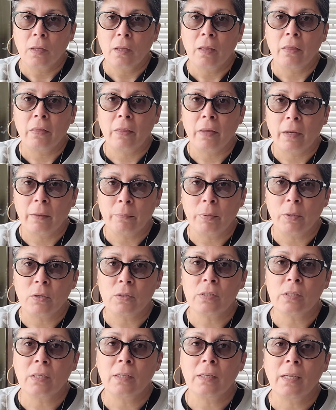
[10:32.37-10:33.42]
That
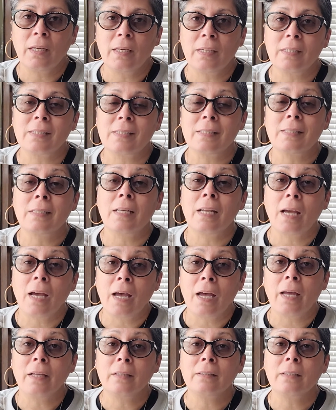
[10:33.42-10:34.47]
person is
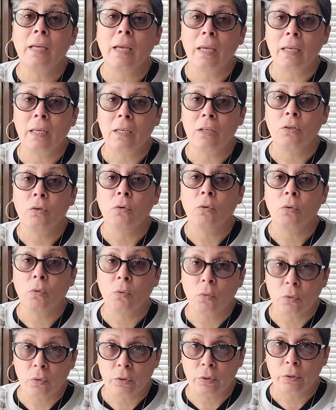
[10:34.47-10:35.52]
not taking your
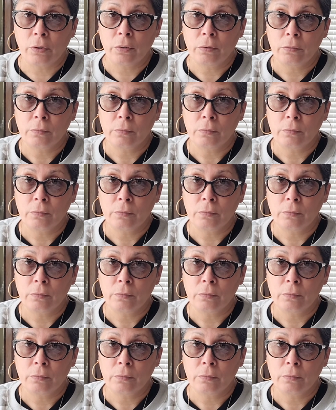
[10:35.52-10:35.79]
order.